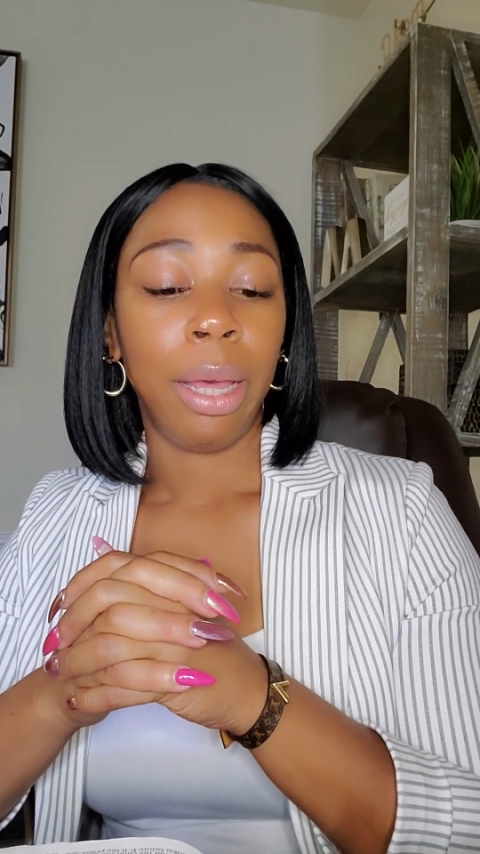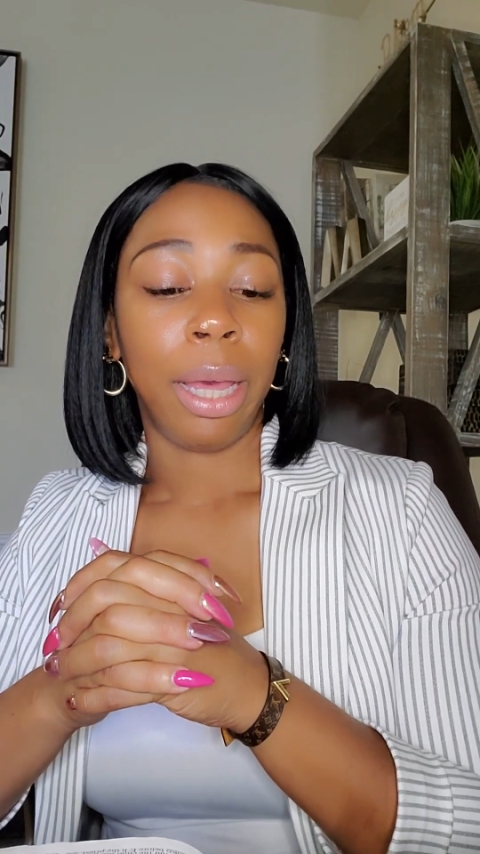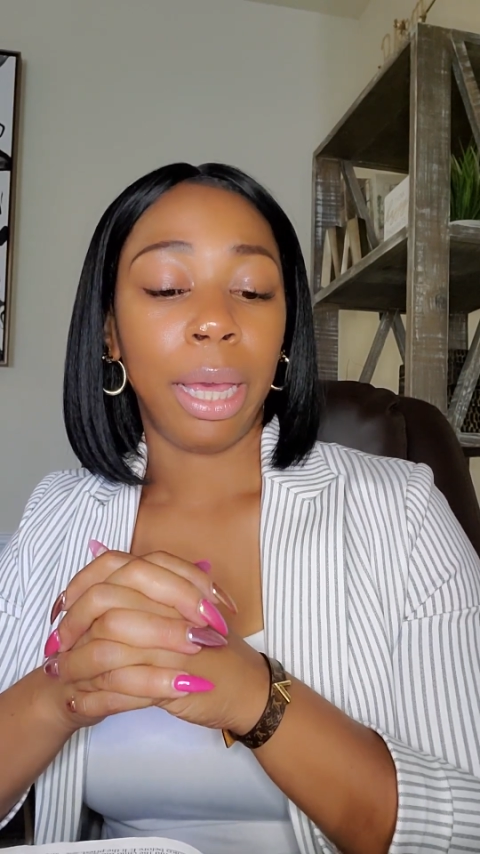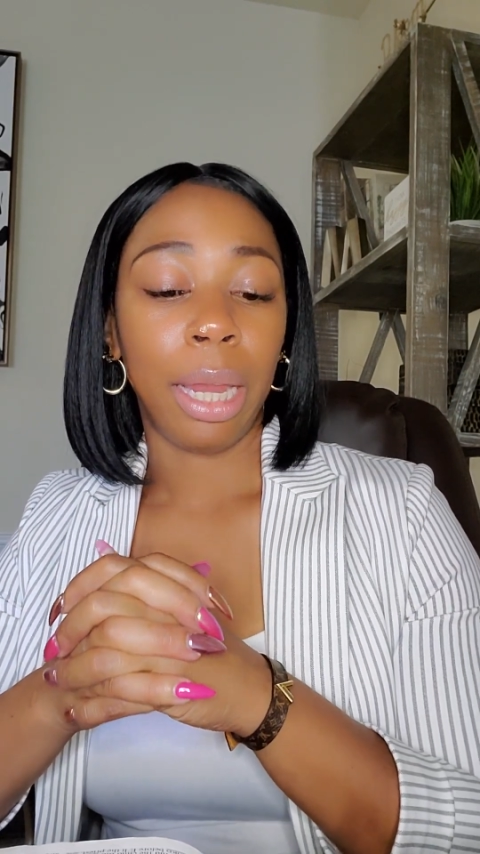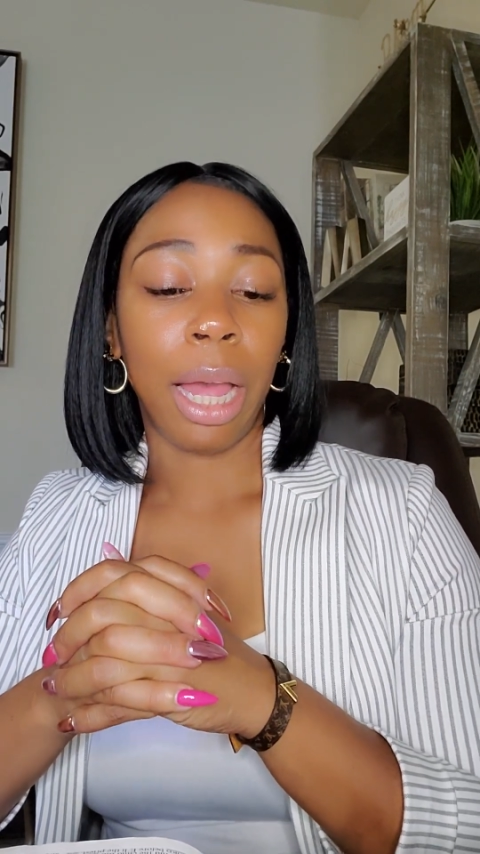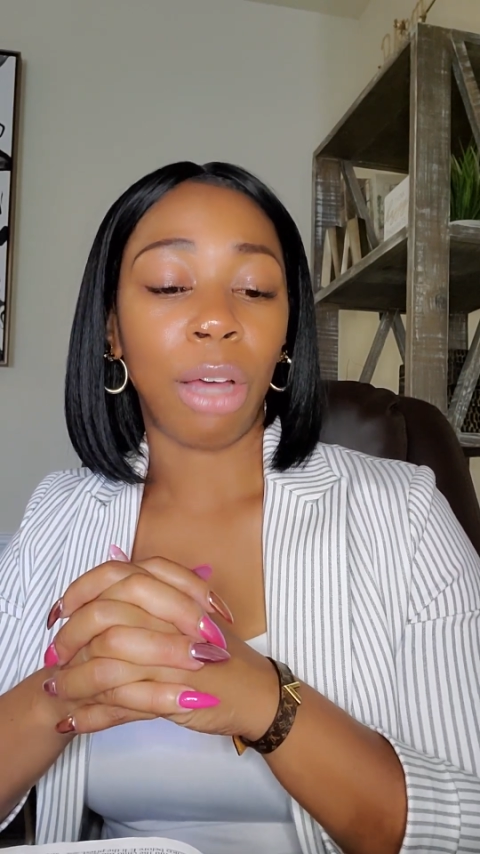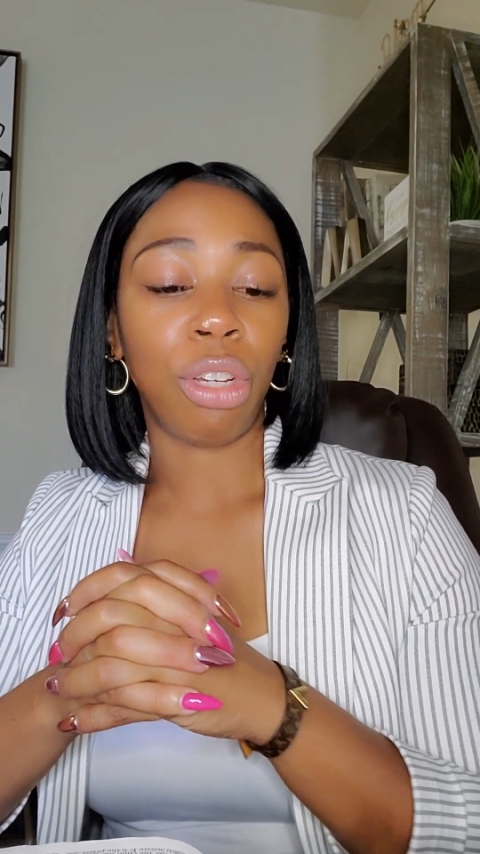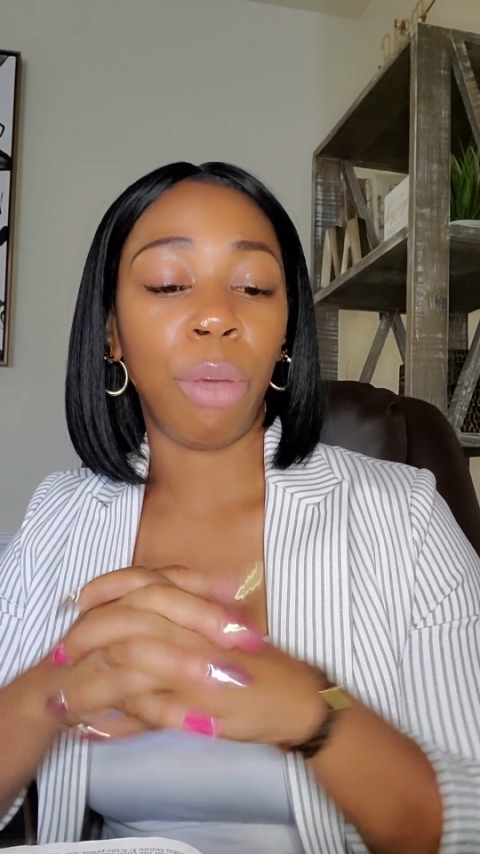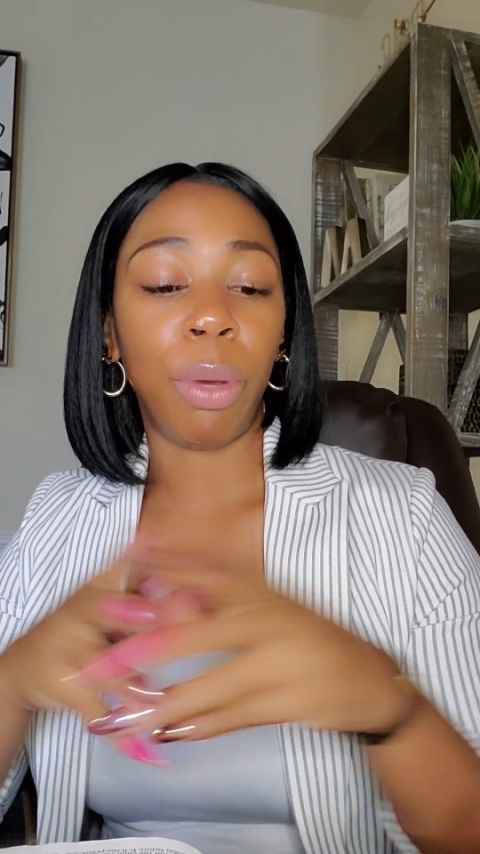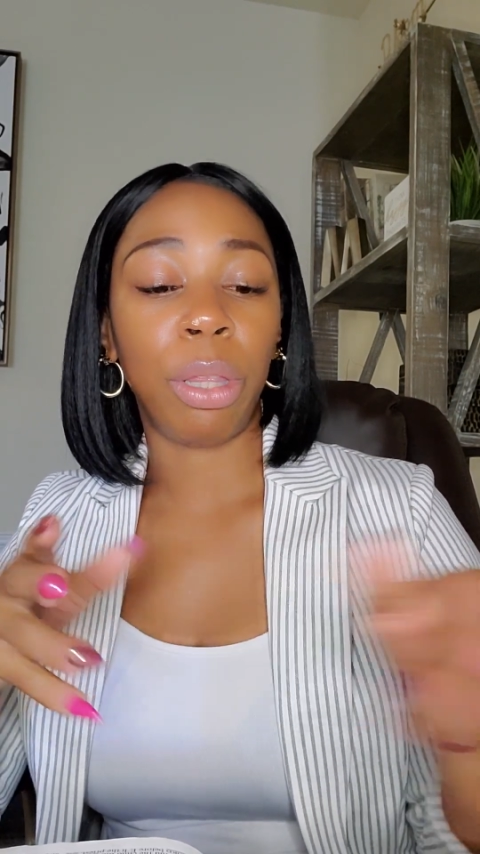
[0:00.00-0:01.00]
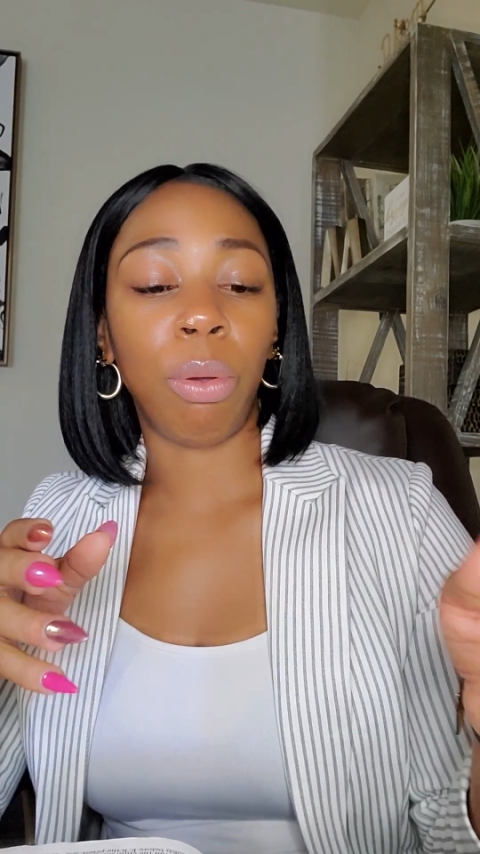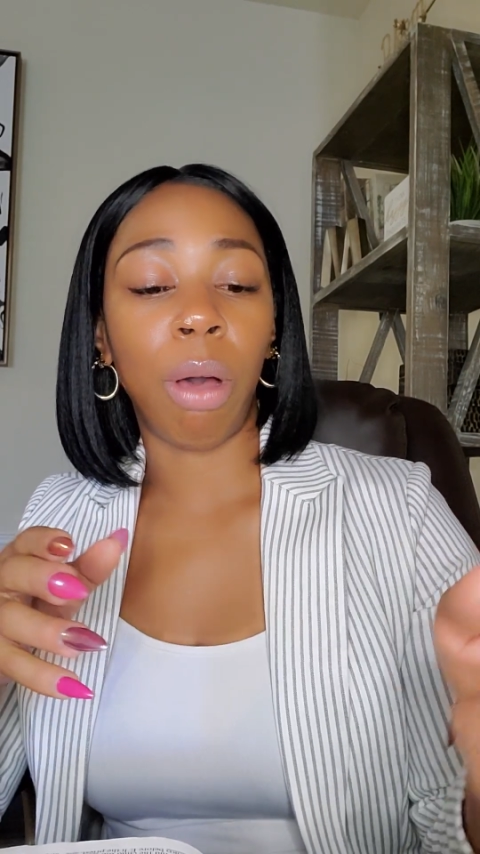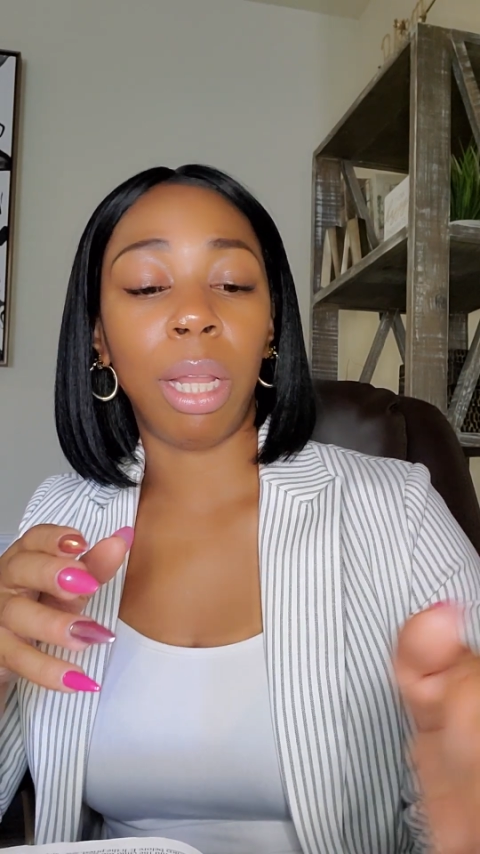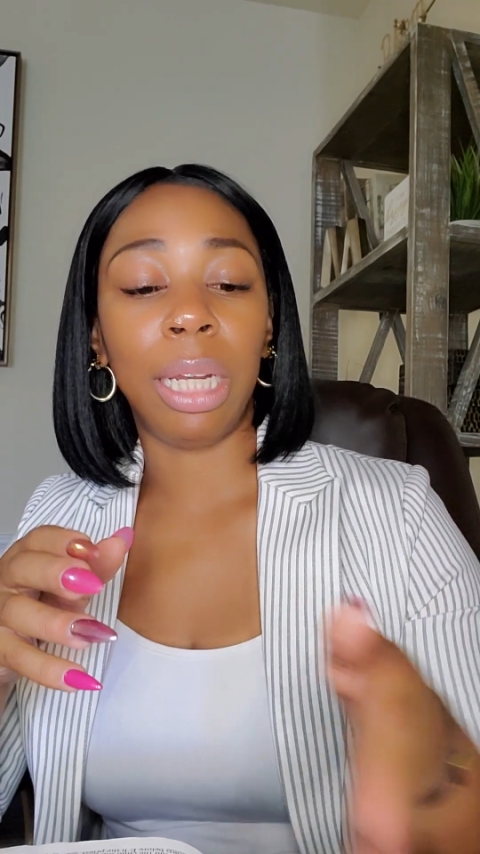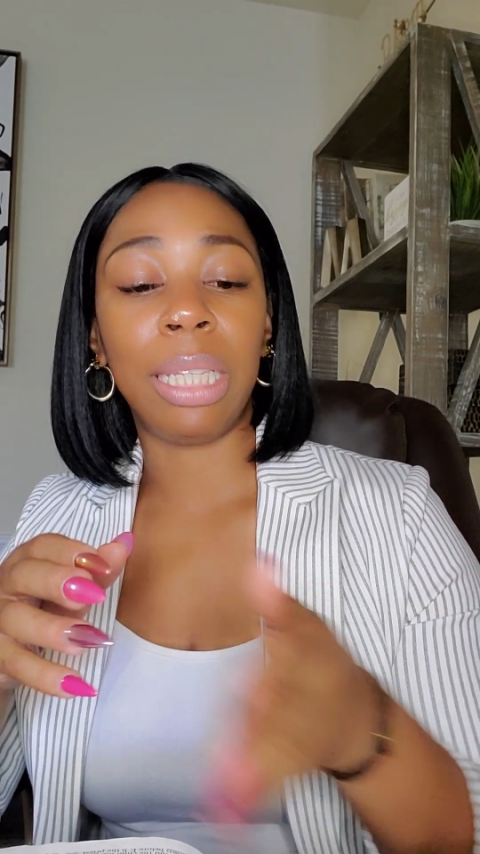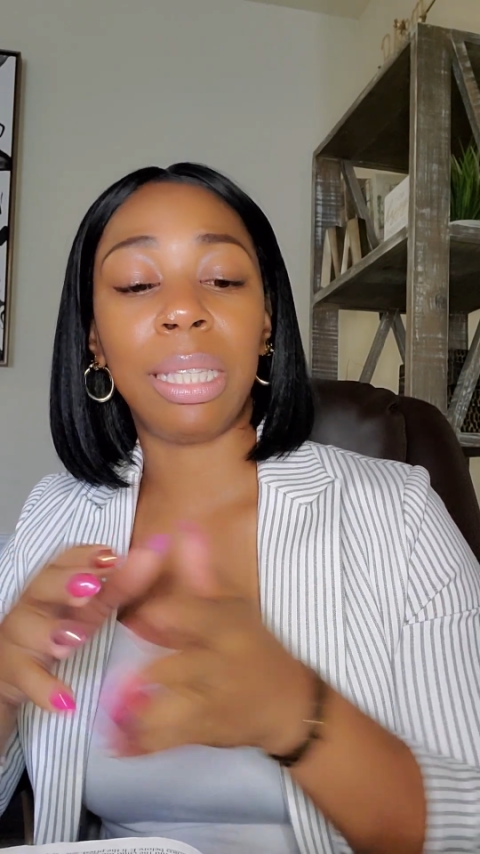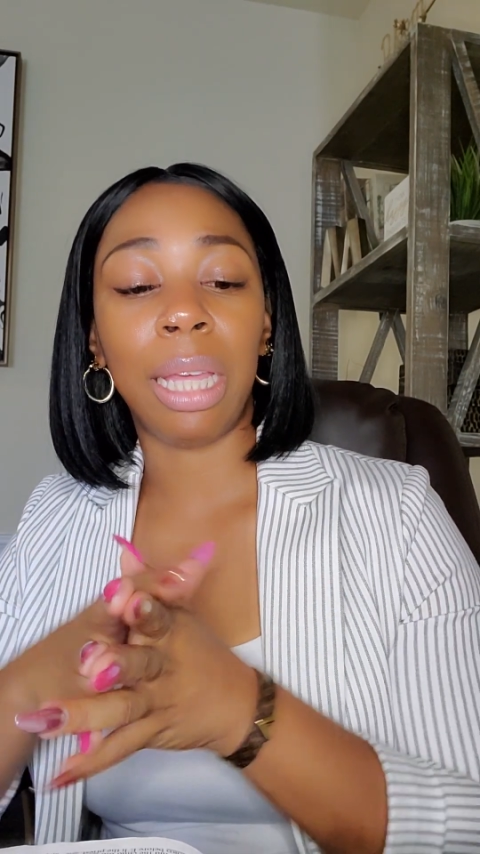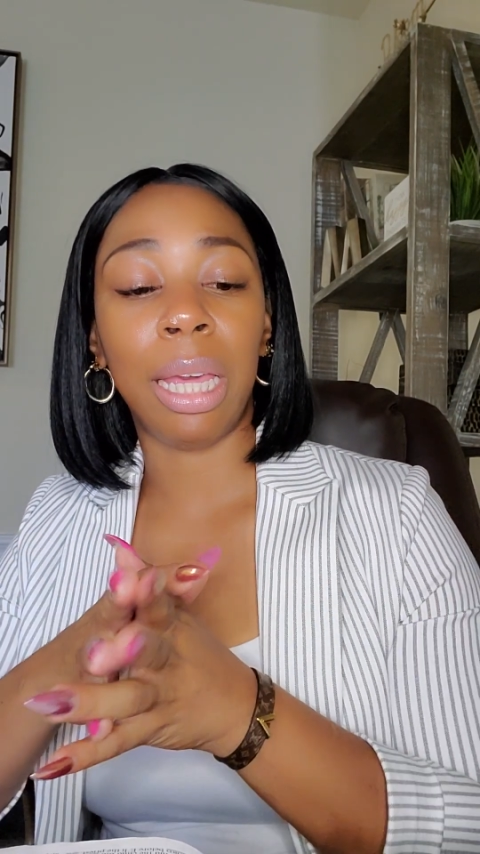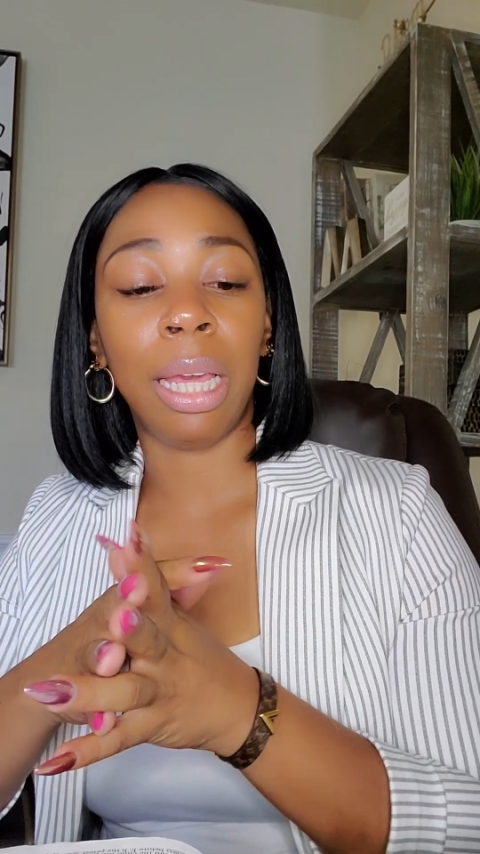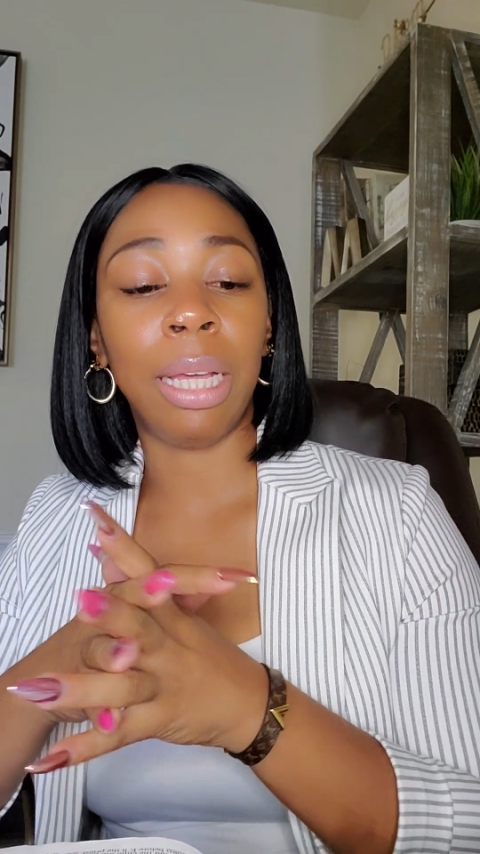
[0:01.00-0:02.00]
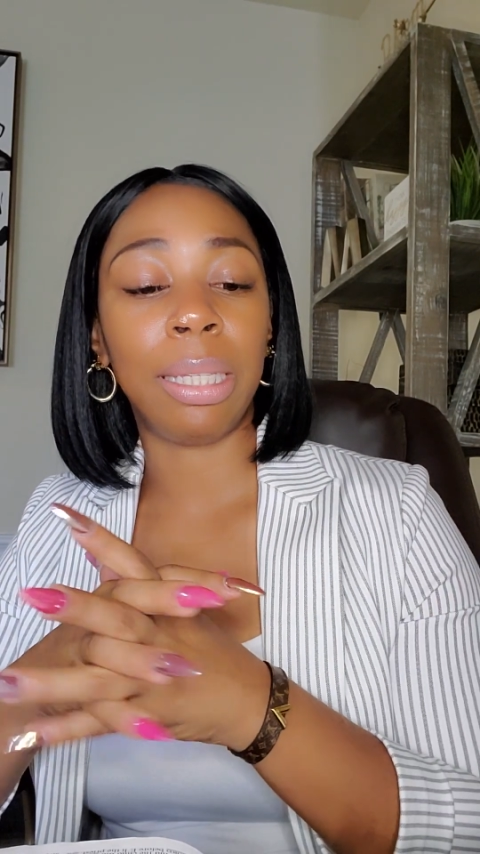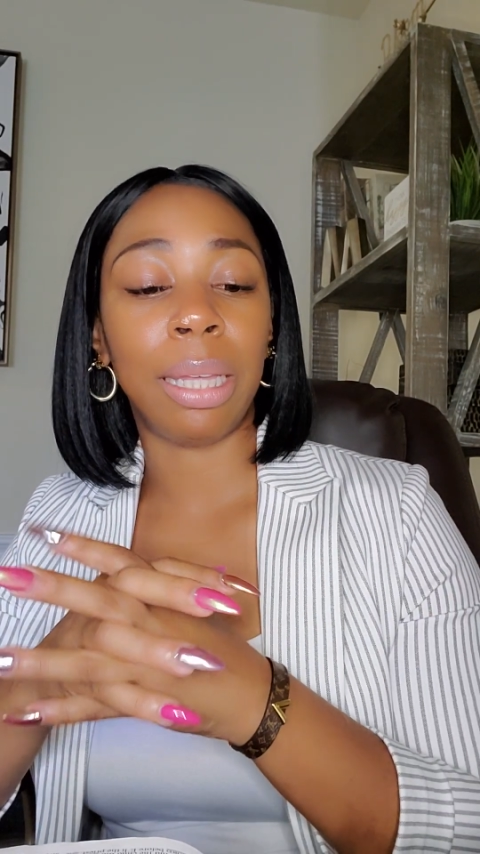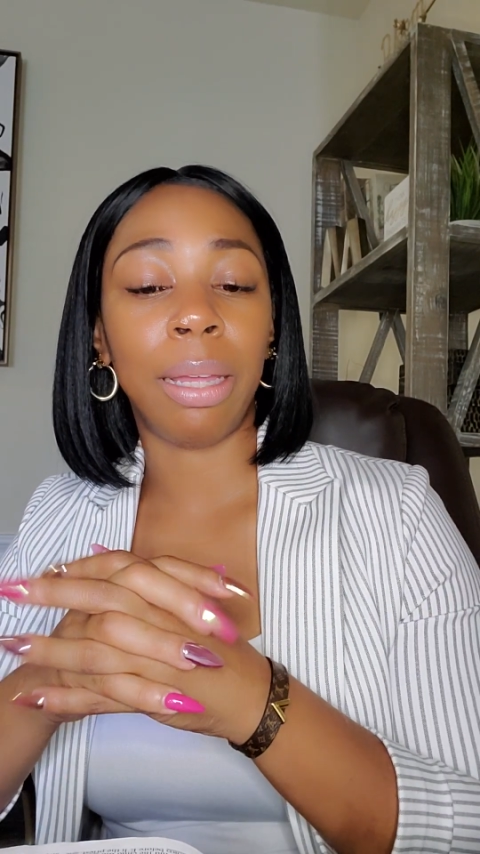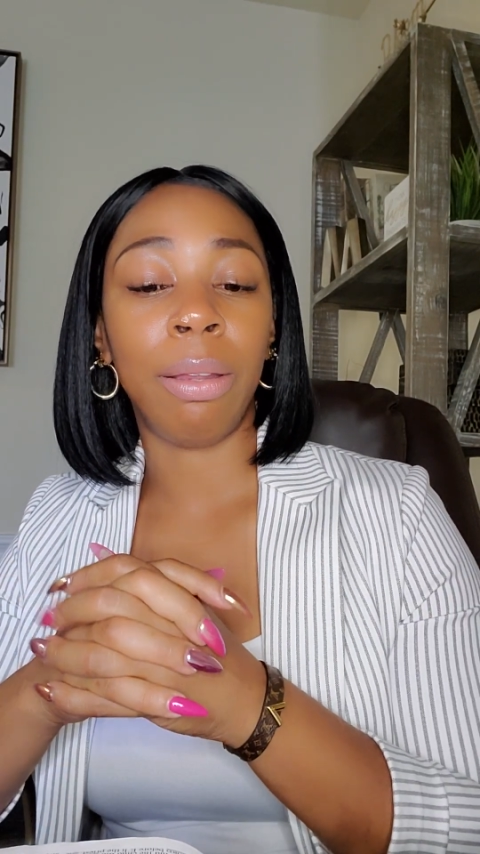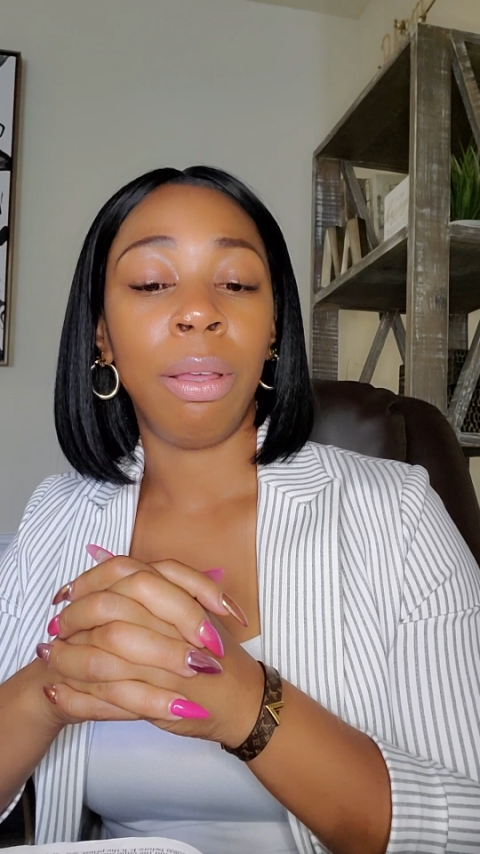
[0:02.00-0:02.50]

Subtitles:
and how she went through all of these things and